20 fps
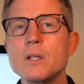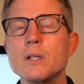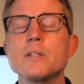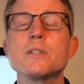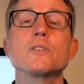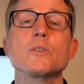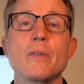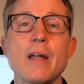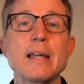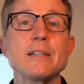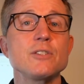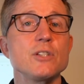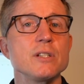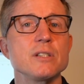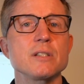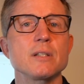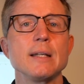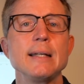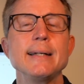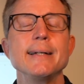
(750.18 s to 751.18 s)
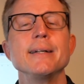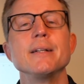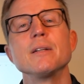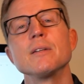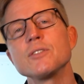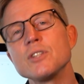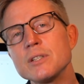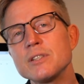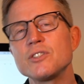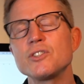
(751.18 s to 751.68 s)
So that's
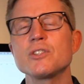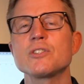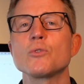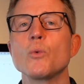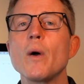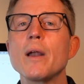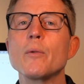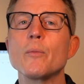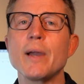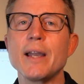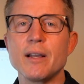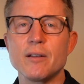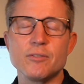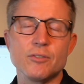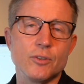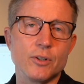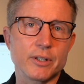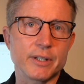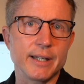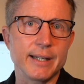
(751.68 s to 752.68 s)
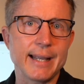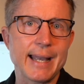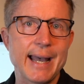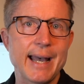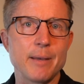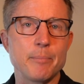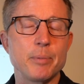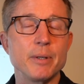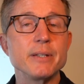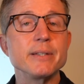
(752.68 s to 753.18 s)
just one way of looking
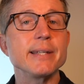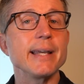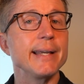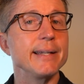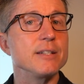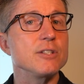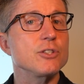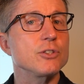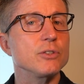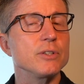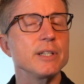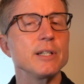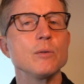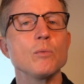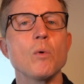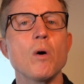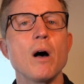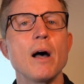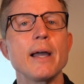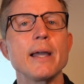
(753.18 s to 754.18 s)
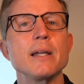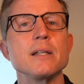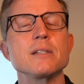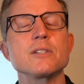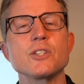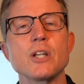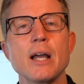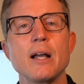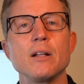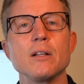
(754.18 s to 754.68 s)
at potentially why it's
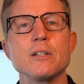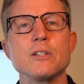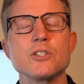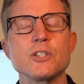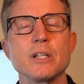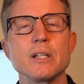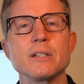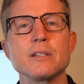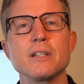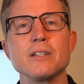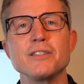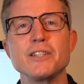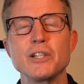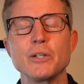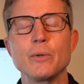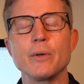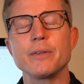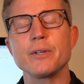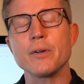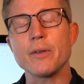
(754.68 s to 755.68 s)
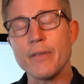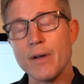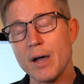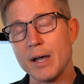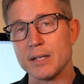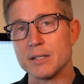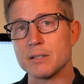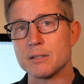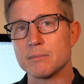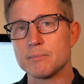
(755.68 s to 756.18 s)
challenging to deal with your
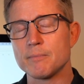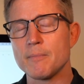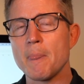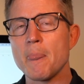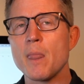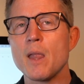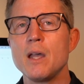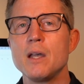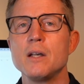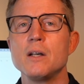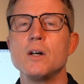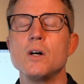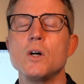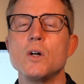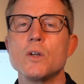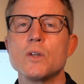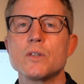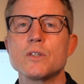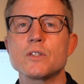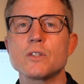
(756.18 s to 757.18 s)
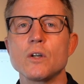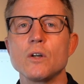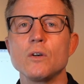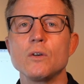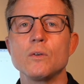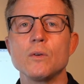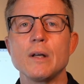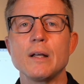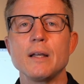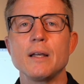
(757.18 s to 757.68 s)
thoughts.
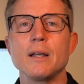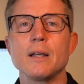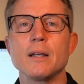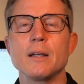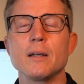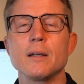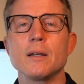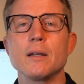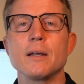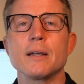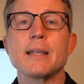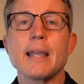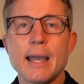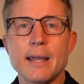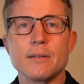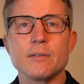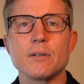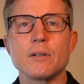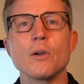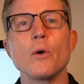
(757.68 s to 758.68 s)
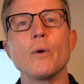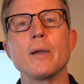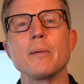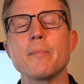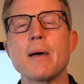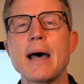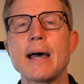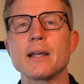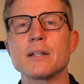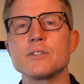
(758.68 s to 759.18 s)
So again, going
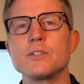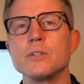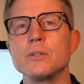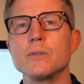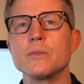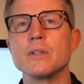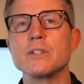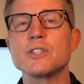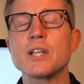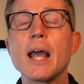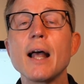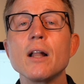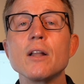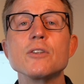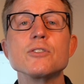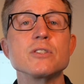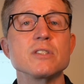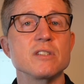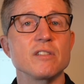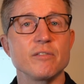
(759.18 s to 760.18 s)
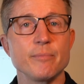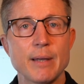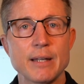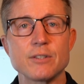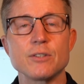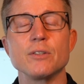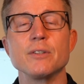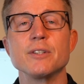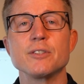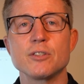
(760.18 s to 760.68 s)
back to the challenges of
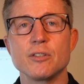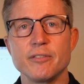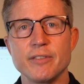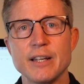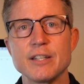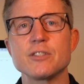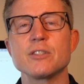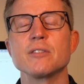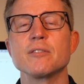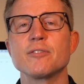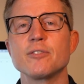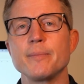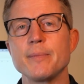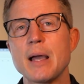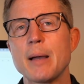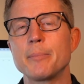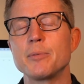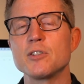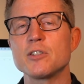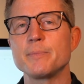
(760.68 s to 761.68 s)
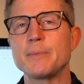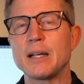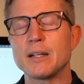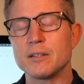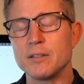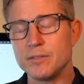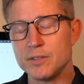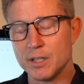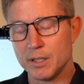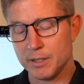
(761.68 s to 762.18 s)
mental intervention from that
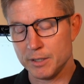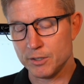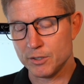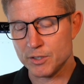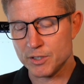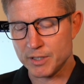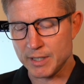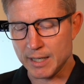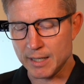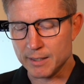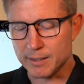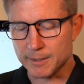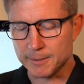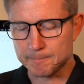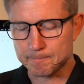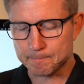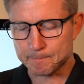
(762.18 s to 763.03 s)
perspective to understand it.